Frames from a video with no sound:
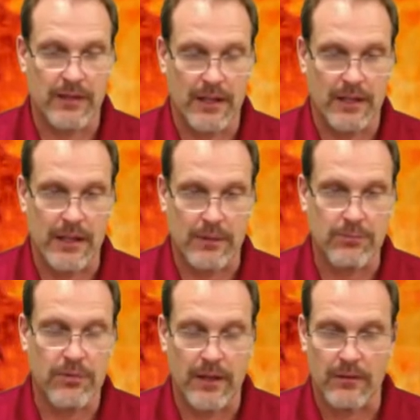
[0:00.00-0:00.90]
it,
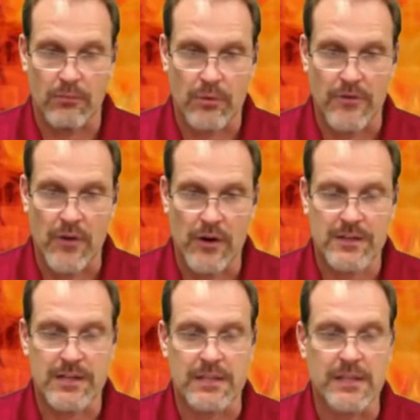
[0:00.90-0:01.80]
it it referred
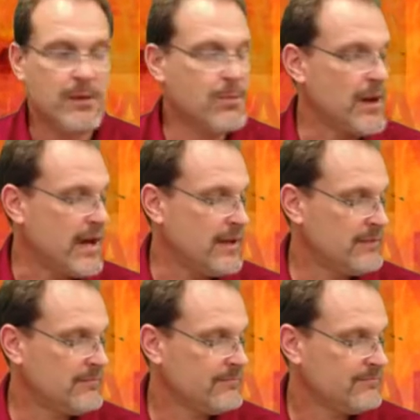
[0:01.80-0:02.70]
to the D-pad,
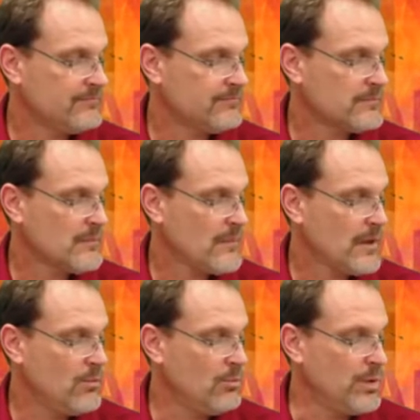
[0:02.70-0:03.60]

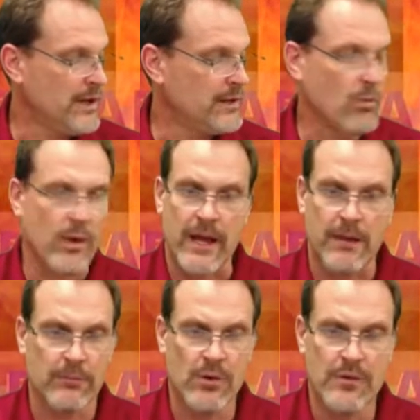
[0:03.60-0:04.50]
but when I
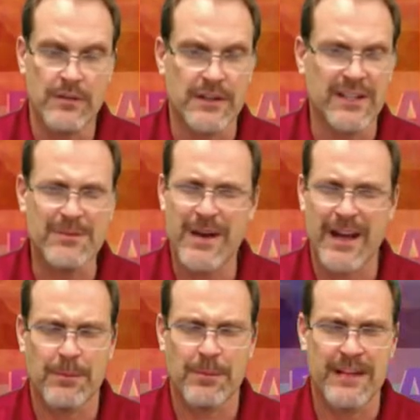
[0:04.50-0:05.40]
moved the
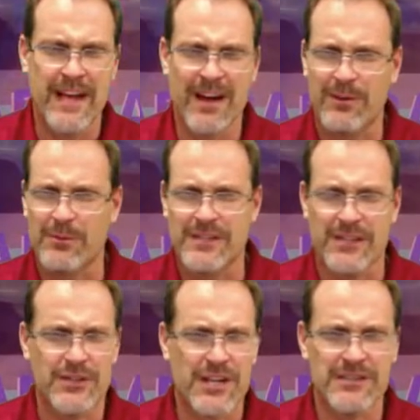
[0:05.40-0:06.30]
D-pad up and down, it was
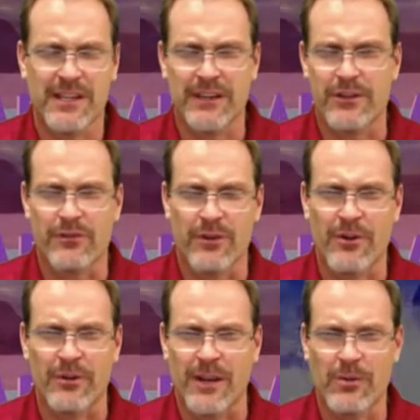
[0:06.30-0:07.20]
adjusting the
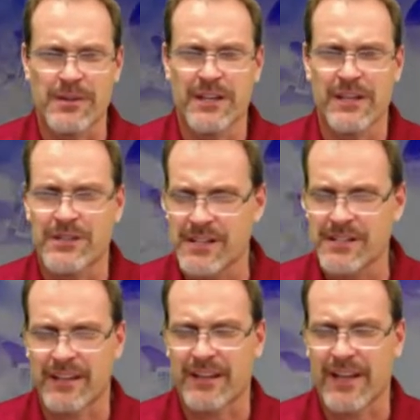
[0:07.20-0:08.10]
drone. It wasn't
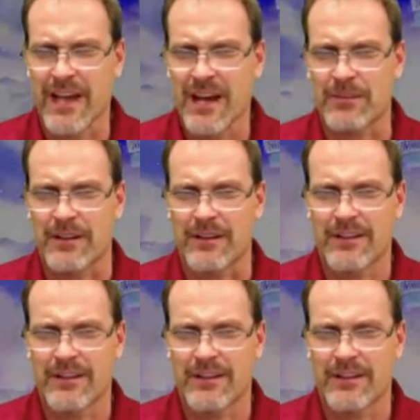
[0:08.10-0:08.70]
adjusting the camera.